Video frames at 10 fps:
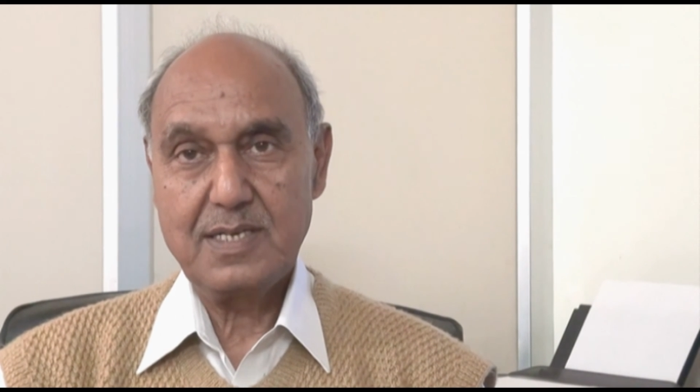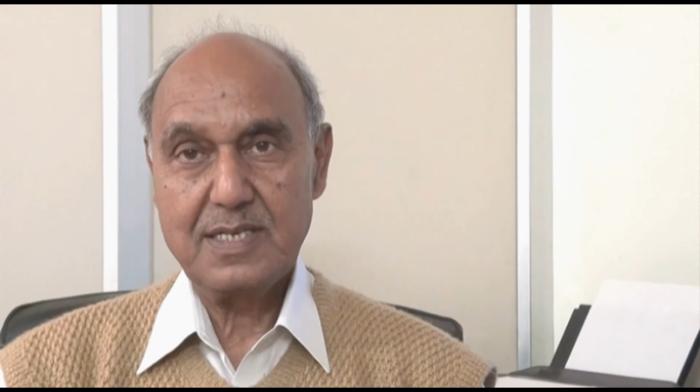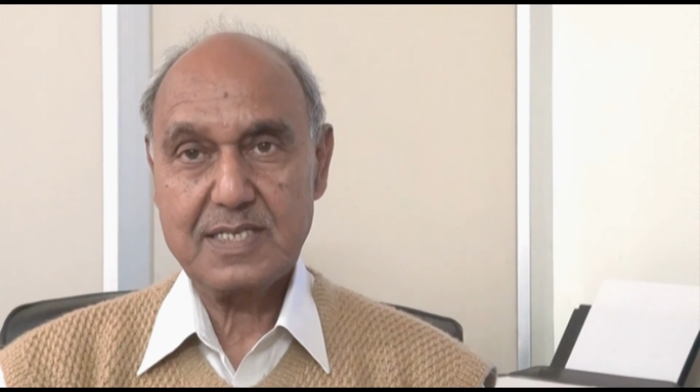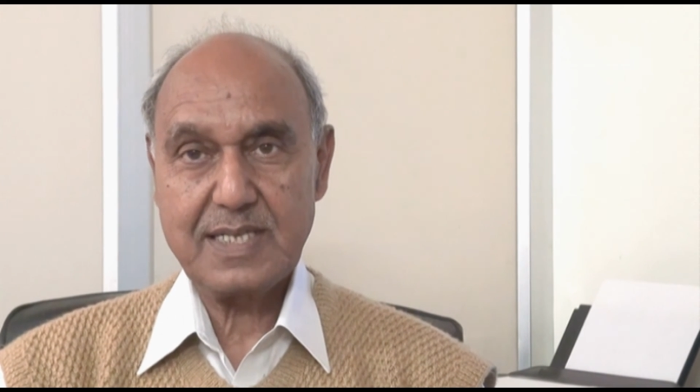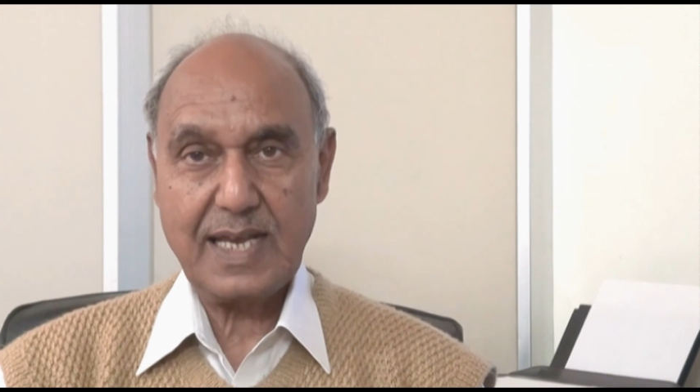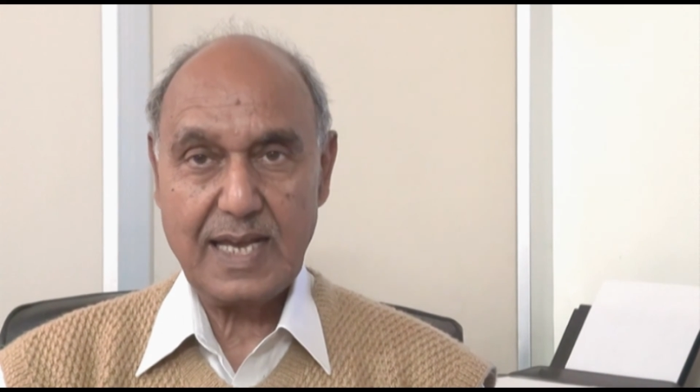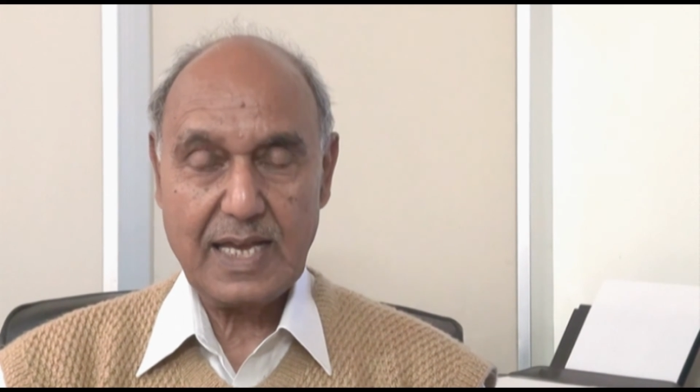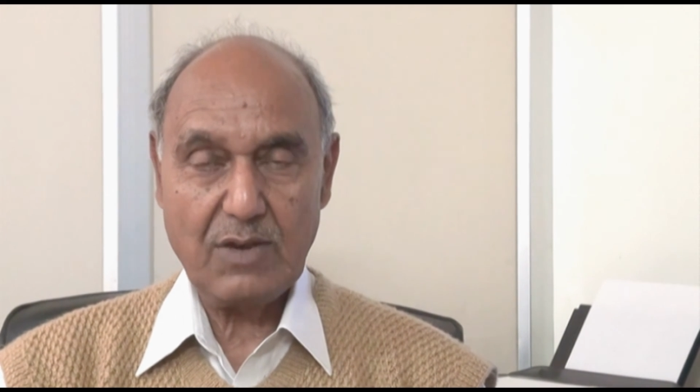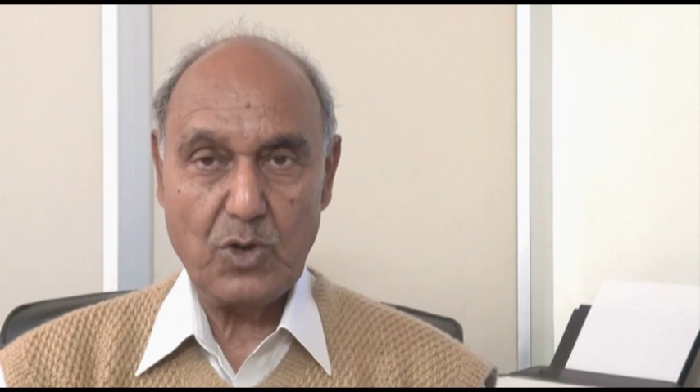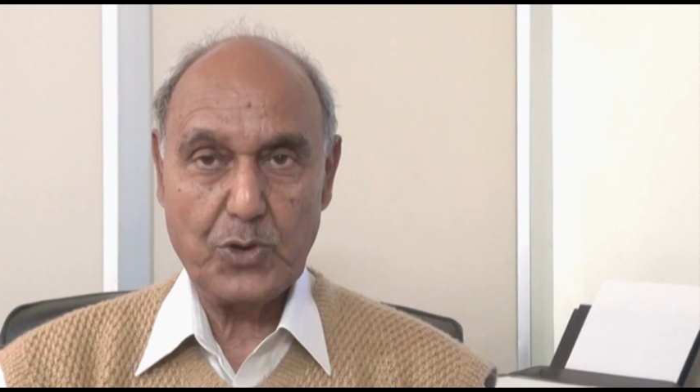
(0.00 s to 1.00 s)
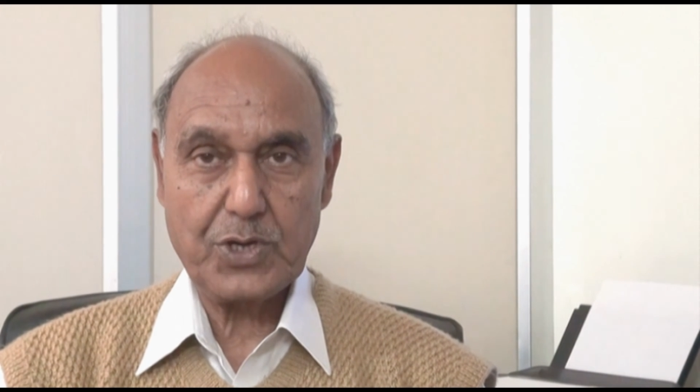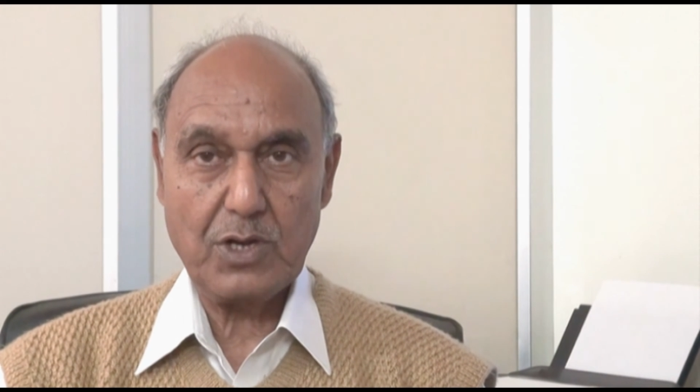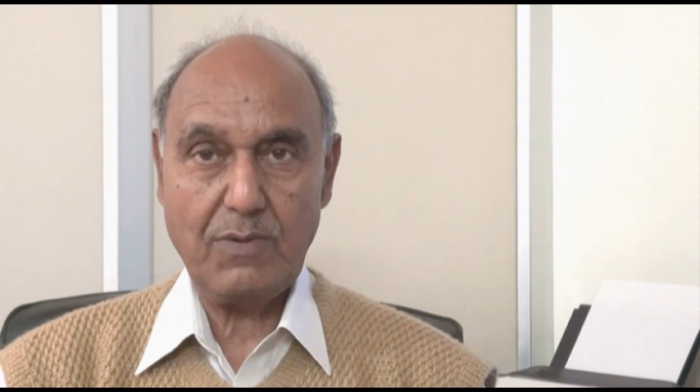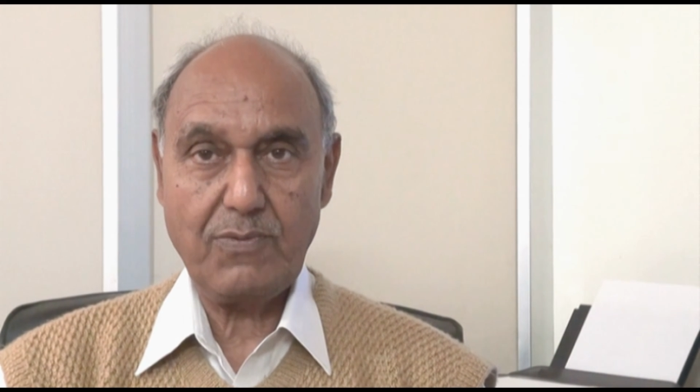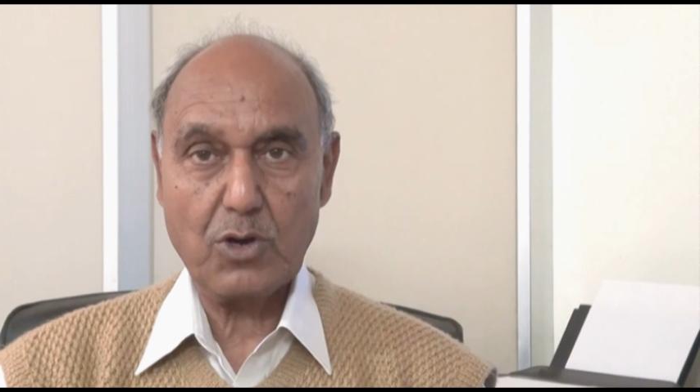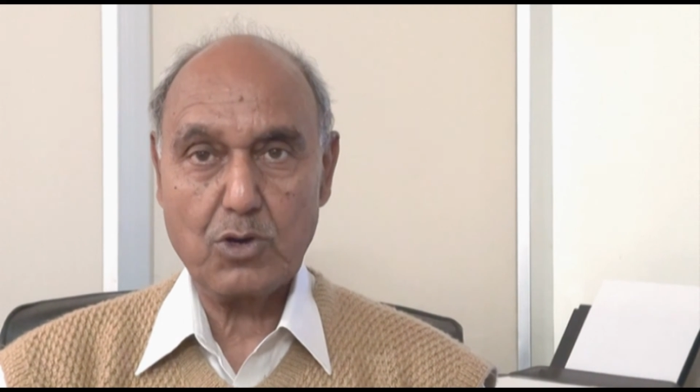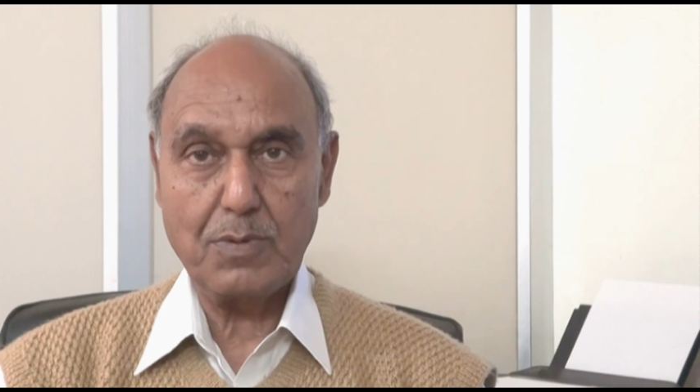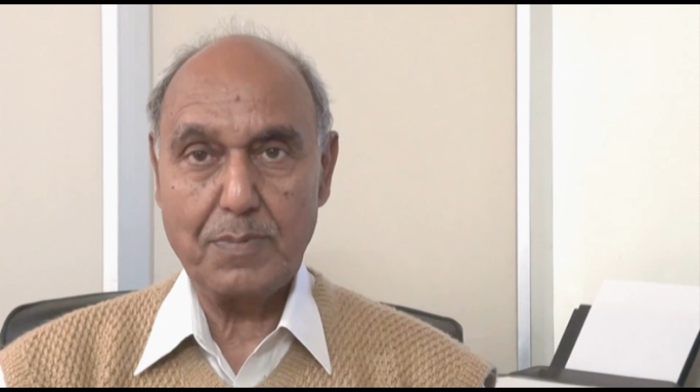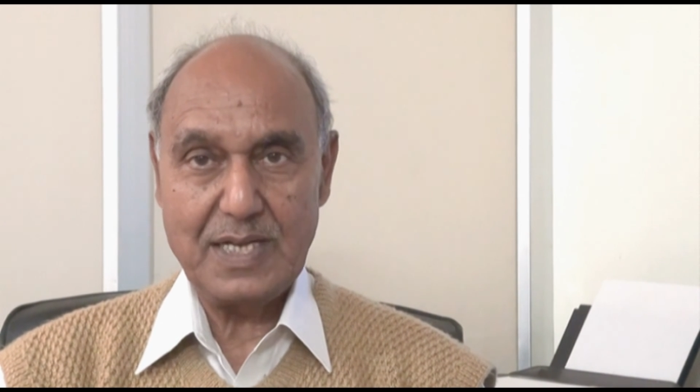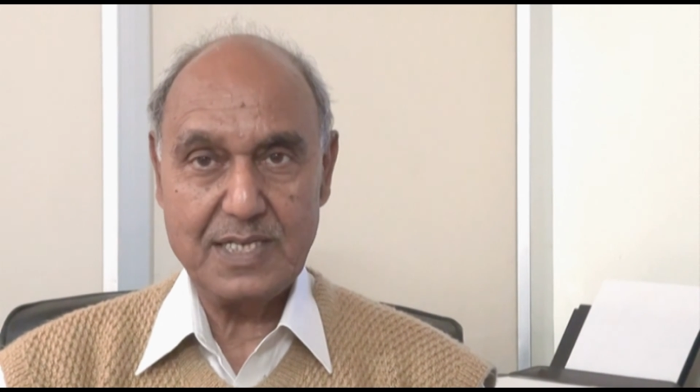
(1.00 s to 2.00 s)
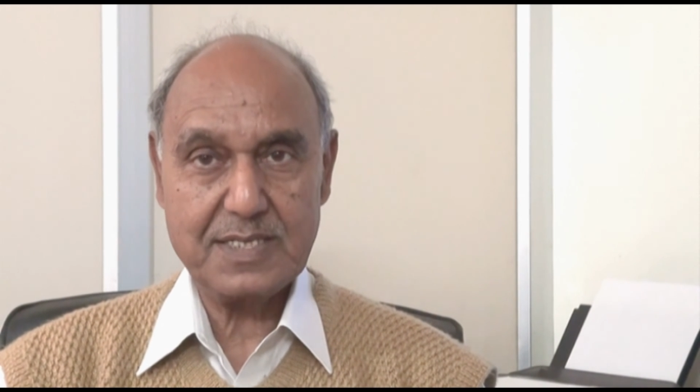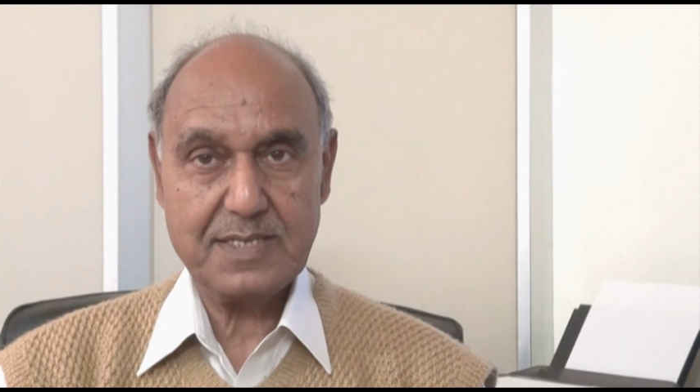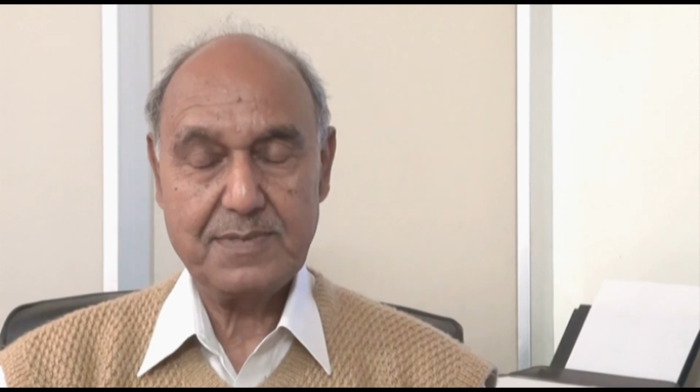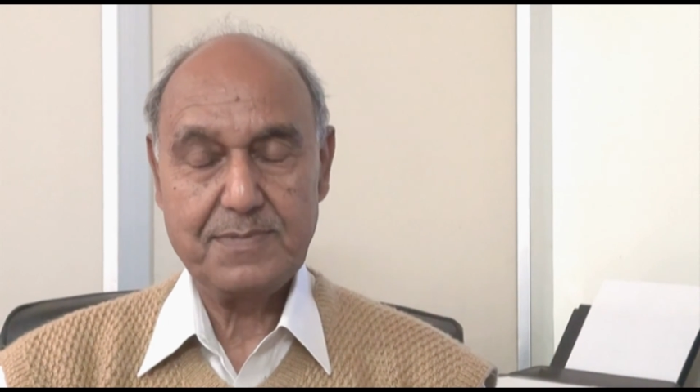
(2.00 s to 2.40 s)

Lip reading: say, evolution of automobiles